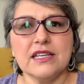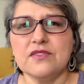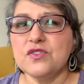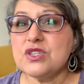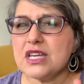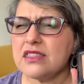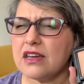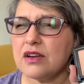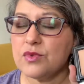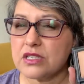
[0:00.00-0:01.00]
at first I thought
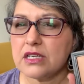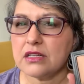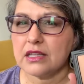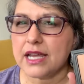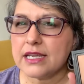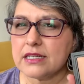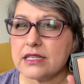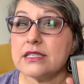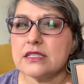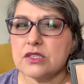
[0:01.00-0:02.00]
I wasn't gonna like it
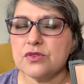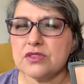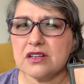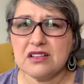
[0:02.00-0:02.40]
because it's so subtle.